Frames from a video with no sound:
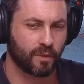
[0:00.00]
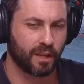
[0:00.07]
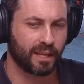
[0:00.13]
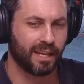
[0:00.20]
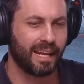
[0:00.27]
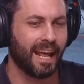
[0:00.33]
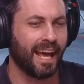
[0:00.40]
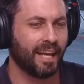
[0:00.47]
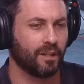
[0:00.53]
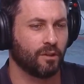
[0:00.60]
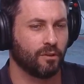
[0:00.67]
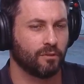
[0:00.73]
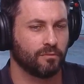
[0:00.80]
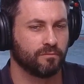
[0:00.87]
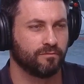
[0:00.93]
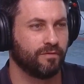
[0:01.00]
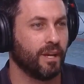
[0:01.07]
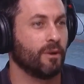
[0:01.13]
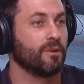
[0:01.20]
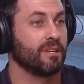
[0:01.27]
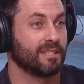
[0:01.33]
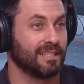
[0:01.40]
can handle
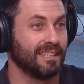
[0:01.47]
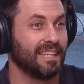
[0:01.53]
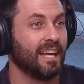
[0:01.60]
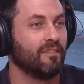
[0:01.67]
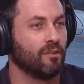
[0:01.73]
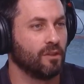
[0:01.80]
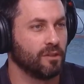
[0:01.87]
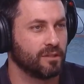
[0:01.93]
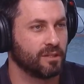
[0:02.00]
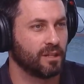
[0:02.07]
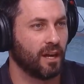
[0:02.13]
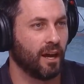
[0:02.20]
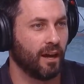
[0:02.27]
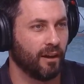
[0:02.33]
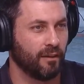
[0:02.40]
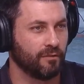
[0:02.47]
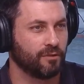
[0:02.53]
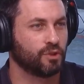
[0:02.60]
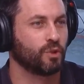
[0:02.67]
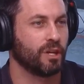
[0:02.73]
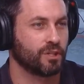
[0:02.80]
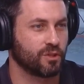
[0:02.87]
various levels of
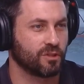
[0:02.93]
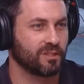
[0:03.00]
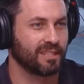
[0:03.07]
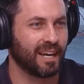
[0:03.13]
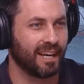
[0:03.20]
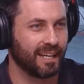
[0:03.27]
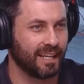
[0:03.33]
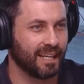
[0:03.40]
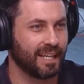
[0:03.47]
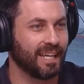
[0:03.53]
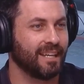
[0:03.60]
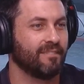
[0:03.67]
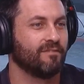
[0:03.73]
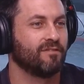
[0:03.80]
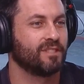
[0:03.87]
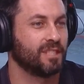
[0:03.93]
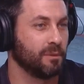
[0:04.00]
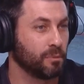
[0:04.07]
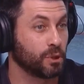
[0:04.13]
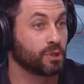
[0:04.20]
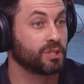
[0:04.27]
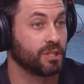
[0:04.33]
stress or anxiety in
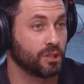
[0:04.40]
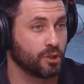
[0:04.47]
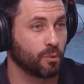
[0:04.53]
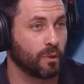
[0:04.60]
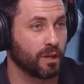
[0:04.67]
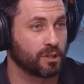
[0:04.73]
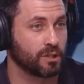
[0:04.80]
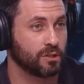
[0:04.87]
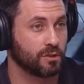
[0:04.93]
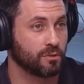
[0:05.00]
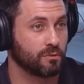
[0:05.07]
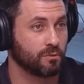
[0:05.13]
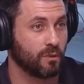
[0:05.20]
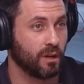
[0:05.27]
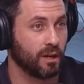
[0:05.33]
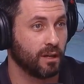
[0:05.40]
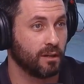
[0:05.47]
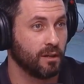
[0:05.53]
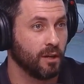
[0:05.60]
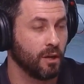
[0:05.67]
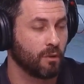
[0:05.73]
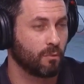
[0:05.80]
similar situations, right?
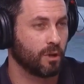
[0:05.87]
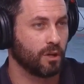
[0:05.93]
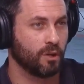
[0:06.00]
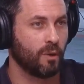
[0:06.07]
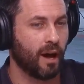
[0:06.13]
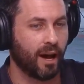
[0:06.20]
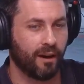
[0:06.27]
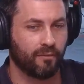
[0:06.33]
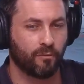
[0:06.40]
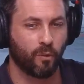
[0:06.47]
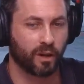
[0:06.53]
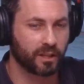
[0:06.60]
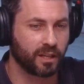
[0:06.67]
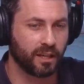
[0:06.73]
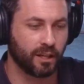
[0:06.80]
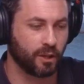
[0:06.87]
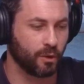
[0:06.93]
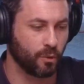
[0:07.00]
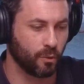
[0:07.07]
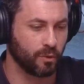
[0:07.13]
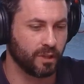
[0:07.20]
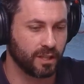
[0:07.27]
Where you have one kid
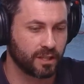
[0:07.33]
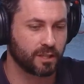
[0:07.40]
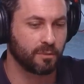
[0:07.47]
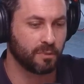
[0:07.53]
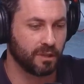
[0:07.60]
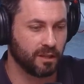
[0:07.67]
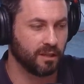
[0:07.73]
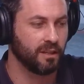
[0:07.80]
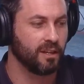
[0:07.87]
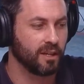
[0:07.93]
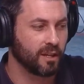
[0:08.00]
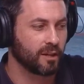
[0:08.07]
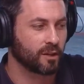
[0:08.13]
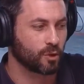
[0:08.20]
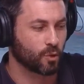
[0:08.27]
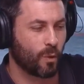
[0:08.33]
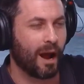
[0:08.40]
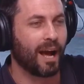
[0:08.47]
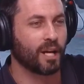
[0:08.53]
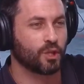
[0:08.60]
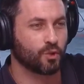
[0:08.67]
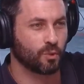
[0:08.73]
who needs to be
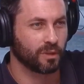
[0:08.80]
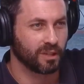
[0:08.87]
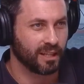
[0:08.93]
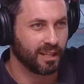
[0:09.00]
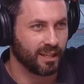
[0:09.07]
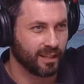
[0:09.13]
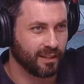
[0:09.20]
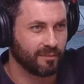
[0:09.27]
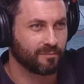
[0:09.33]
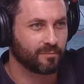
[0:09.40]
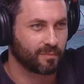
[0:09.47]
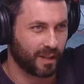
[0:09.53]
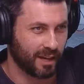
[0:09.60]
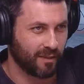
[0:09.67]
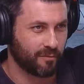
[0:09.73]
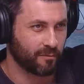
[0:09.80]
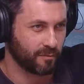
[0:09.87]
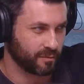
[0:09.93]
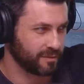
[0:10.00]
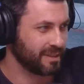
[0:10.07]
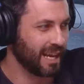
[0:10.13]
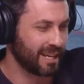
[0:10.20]
gradually kind of
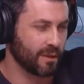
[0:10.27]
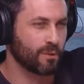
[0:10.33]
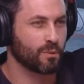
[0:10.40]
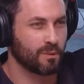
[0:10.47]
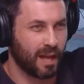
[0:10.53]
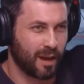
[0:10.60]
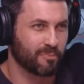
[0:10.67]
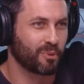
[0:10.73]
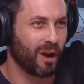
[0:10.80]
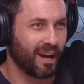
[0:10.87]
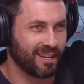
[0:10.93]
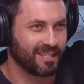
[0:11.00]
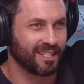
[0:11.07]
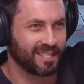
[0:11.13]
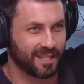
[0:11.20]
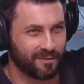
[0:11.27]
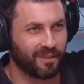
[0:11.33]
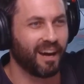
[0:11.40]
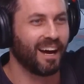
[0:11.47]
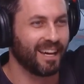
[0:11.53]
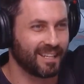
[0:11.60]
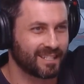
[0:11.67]
taken through that process of
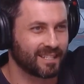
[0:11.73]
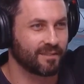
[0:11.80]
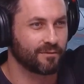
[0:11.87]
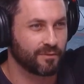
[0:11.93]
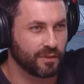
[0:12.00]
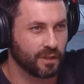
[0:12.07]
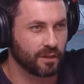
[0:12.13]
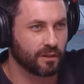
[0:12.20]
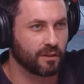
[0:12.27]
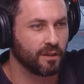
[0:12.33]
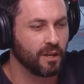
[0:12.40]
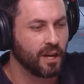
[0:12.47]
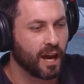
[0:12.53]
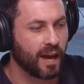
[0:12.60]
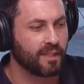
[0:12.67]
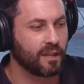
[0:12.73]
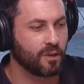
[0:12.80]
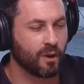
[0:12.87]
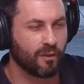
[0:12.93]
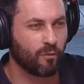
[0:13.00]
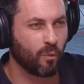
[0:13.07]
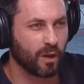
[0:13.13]
heights and fear, and then you
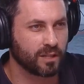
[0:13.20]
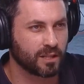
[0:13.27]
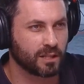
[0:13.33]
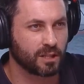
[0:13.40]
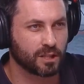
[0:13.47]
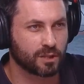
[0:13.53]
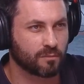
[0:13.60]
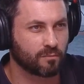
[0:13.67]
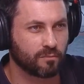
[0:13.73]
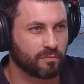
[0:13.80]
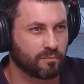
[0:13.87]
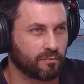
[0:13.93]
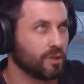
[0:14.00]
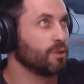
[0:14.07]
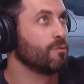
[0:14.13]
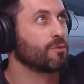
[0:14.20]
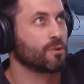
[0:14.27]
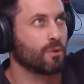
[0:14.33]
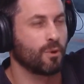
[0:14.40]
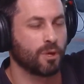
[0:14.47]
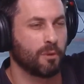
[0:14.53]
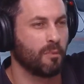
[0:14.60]
have ones that just you
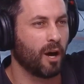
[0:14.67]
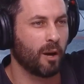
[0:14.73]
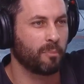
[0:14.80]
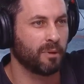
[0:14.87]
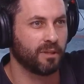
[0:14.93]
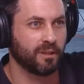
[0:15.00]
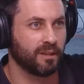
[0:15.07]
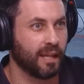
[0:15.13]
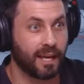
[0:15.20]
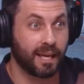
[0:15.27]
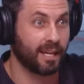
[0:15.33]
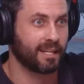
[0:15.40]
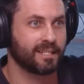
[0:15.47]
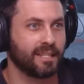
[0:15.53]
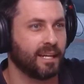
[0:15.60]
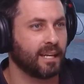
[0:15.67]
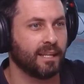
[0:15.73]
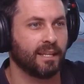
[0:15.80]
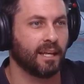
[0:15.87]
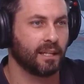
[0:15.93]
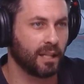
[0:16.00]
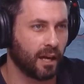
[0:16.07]
throw them up and they get excited and
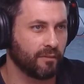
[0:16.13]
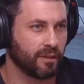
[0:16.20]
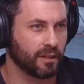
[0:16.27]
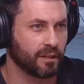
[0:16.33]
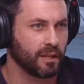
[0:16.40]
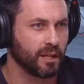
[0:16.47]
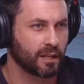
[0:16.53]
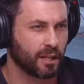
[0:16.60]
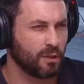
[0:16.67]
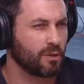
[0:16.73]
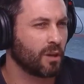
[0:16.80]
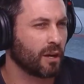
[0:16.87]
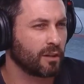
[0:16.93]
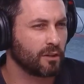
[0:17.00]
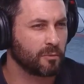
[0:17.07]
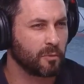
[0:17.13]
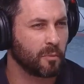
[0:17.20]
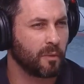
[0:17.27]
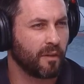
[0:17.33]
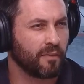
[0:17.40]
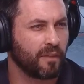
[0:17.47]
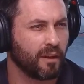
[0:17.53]
they love it. Yeah. Can you talk a little bit
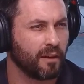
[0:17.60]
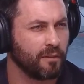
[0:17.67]
about that?